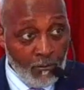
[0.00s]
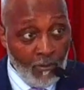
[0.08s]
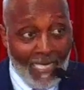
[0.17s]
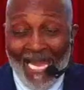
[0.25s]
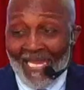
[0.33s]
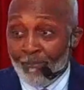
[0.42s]

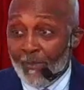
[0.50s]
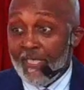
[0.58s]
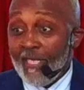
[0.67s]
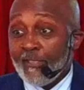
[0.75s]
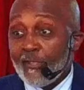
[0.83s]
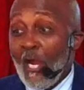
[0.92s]
I'd be
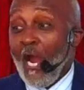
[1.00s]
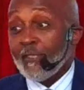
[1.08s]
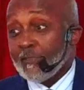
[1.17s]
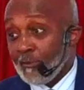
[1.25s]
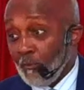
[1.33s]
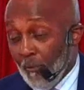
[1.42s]

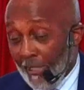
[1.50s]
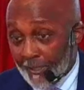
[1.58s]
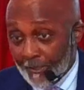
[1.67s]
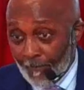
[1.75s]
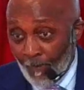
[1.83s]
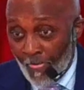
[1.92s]

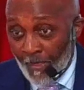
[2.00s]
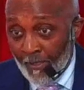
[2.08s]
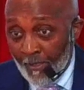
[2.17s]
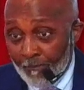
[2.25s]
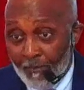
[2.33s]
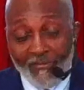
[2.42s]
incarcerated.
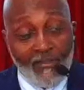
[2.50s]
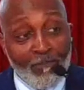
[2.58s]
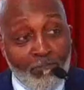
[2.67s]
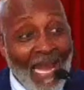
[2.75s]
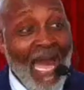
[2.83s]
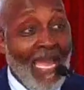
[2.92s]
But the
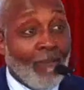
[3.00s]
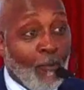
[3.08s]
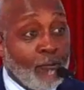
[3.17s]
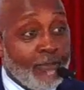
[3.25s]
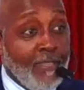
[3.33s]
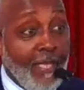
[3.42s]

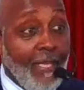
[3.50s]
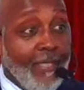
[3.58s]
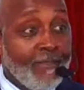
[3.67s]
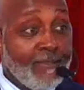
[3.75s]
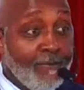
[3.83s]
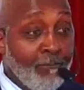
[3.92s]
Bible
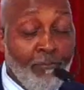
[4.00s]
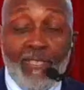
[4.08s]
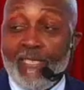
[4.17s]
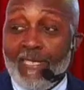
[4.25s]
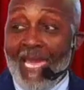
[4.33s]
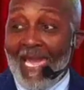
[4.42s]
says, be
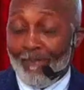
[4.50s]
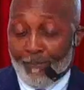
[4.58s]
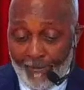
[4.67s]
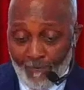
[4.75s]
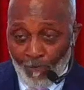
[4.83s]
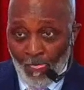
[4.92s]
happy.
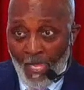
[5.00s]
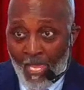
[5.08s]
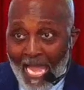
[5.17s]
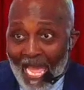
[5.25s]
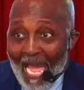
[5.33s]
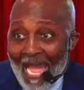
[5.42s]

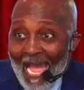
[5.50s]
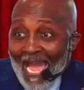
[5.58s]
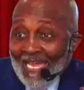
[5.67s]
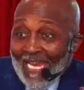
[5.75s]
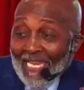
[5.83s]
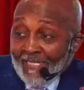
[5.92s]
I,
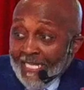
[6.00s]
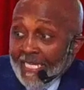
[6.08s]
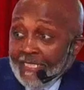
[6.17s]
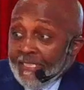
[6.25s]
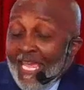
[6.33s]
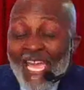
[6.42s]
I, I
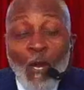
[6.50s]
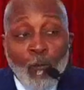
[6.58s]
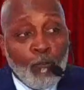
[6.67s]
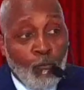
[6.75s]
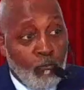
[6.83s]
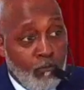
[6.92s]
need
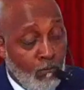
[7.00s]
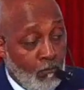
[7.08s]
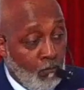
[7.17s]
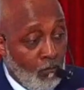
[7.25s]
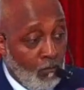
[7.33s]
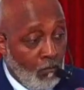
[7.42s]
help,
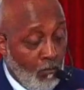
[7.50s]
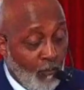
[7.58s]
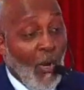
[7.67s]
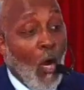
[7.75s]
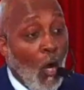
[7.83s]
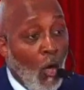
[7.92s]

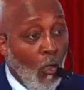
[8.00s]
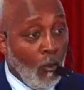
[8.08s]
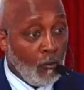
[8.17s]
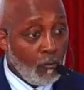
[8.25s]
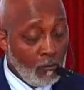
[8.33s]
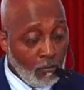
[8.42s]

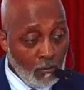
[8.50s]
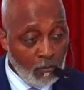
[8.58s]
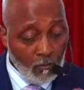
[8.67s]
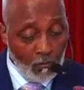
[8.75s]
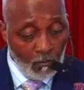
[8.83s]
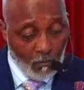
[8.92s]
Paul.
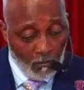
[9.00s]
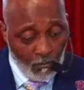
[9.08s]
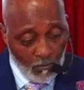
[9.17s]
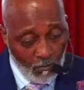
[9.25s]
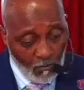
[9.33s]
Yes.